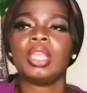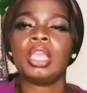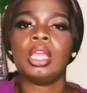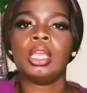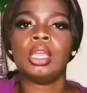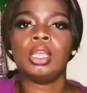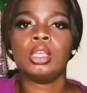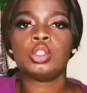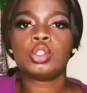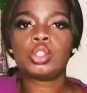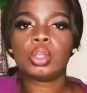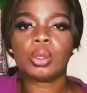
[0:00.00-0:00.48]

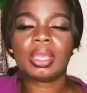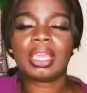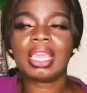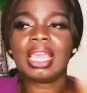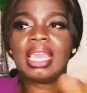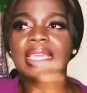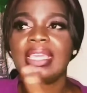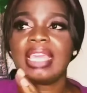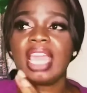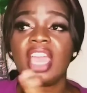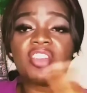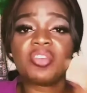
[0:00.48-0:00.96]
So He
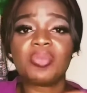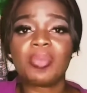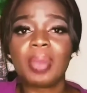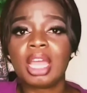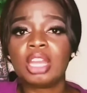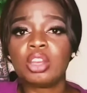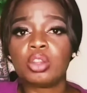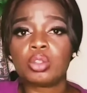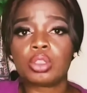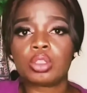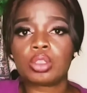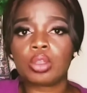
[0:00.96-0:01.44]
gave man
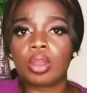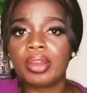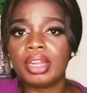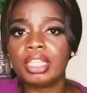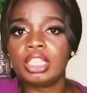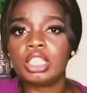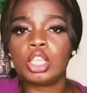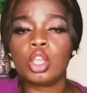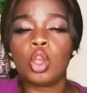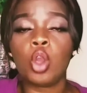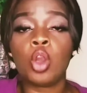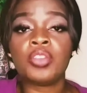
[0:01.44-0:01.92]

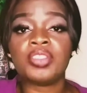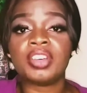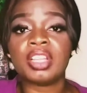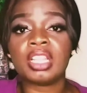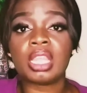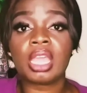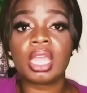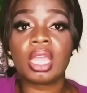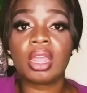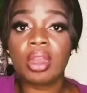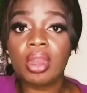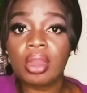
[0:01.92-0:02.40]
authority over
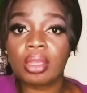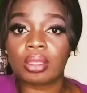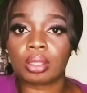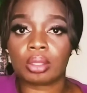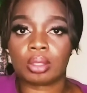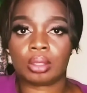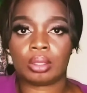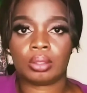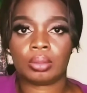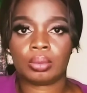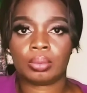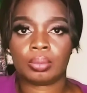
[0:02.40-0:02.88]
the earth.
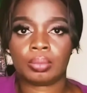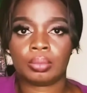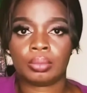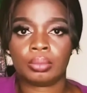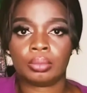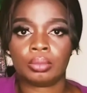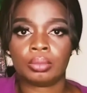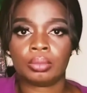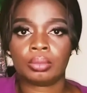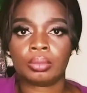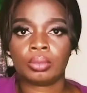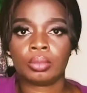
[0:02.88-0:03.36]

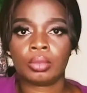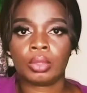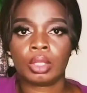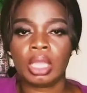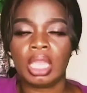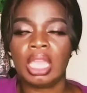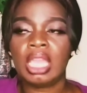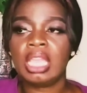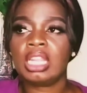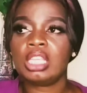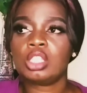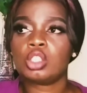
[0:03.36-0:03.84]

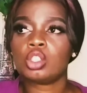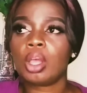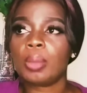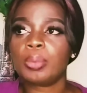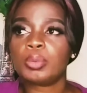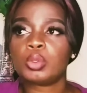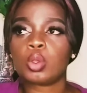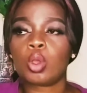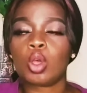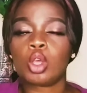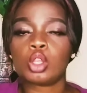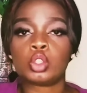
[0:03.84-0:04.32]
It is up
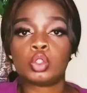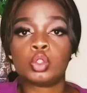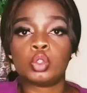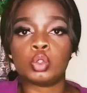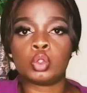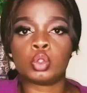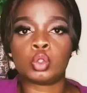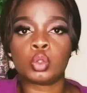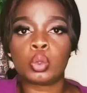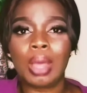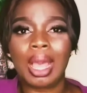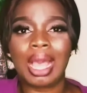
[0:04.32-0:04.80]
to us to
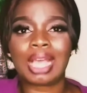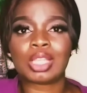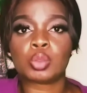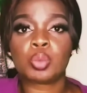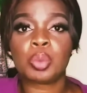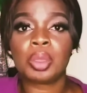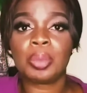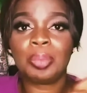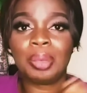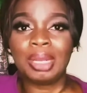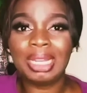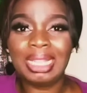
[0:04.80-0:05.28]
do as we
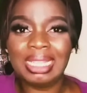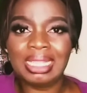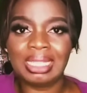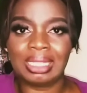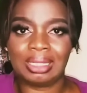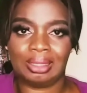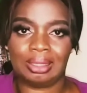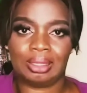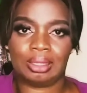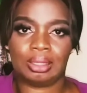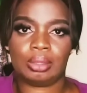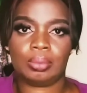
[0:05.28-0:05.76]

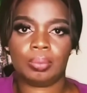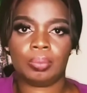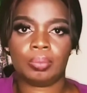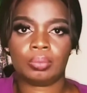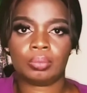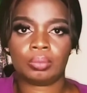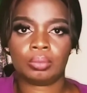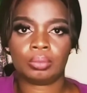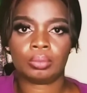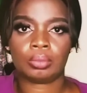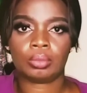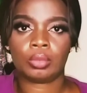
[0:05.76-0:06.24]
please
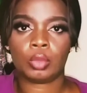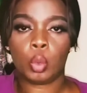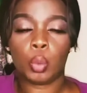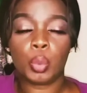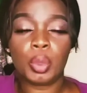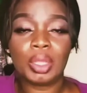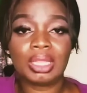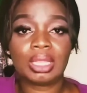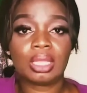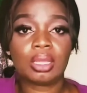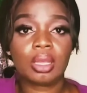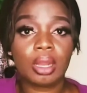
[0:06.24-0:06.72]

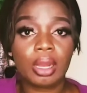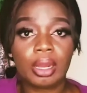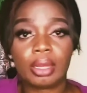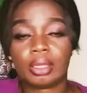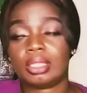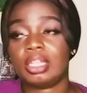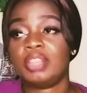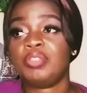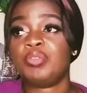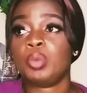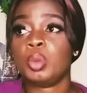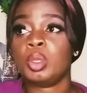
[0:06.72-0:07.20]
with the earth.
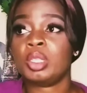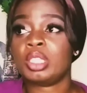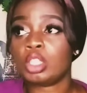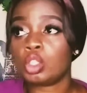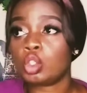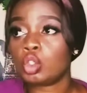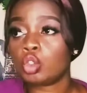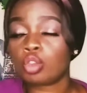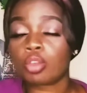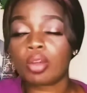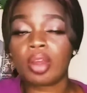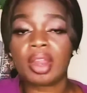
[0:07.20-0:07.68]
If we
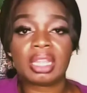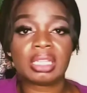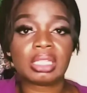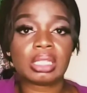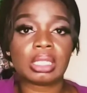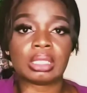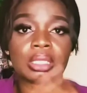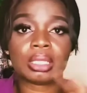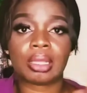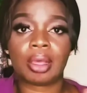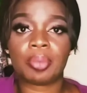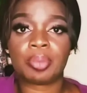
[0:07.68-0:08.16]
destroy it,
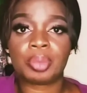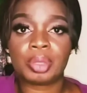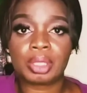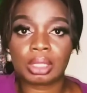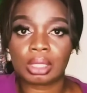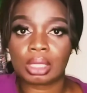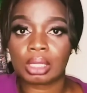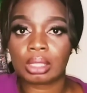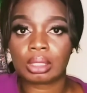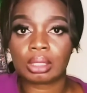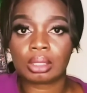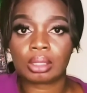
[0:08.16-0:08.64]
it's our
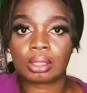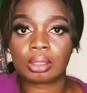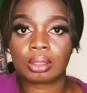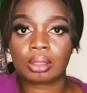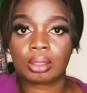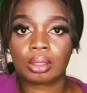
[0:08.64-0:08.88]
business,